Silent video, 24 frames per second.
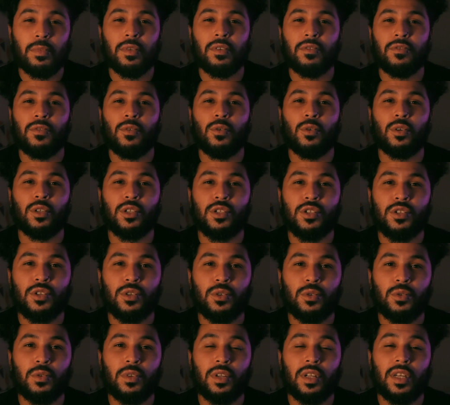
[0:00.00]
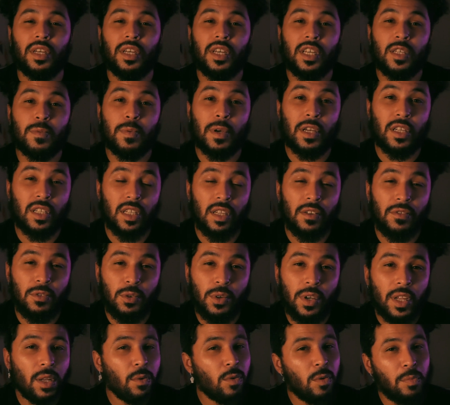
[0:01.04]
before a shoot, especially if
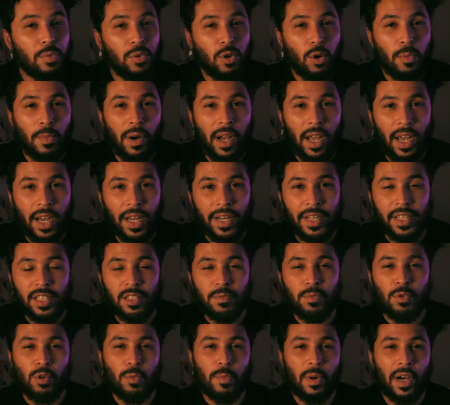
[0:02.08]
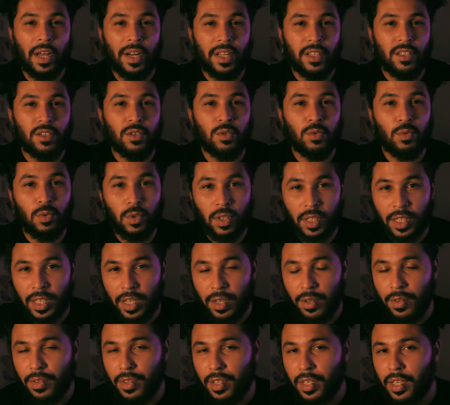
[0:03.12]
you get it with probiotics. Probiotics are really
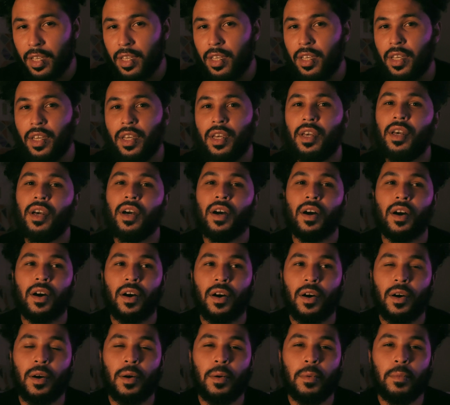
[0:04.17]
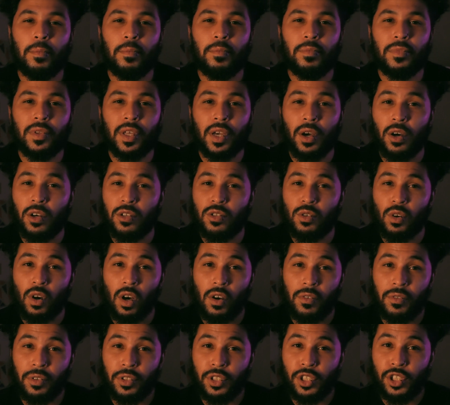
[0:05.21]
healthy. They also
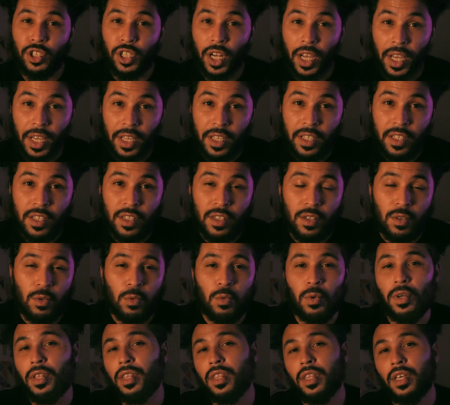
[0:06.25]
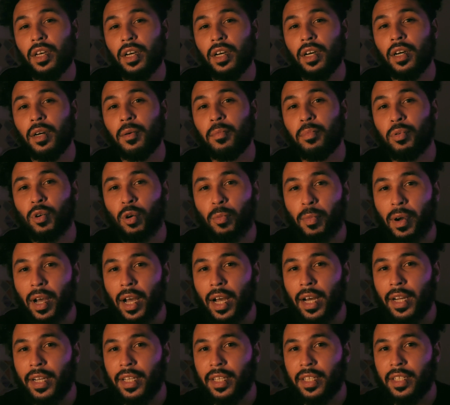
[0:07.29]
offer shakes with
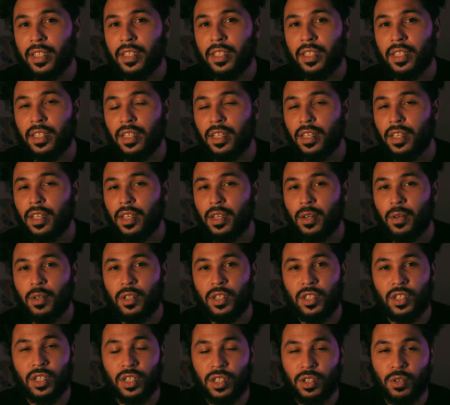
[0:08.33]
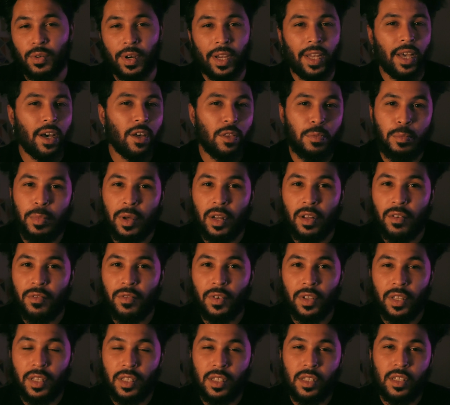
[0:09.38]
probiotics. There's just great health
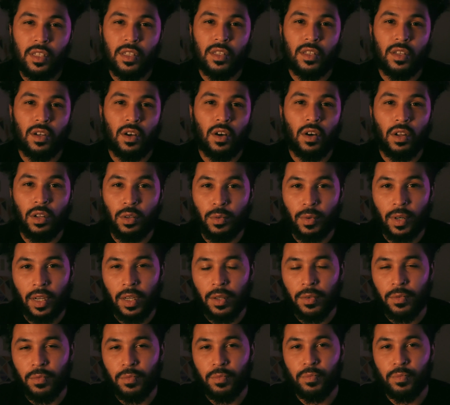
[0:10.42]
benefits all around.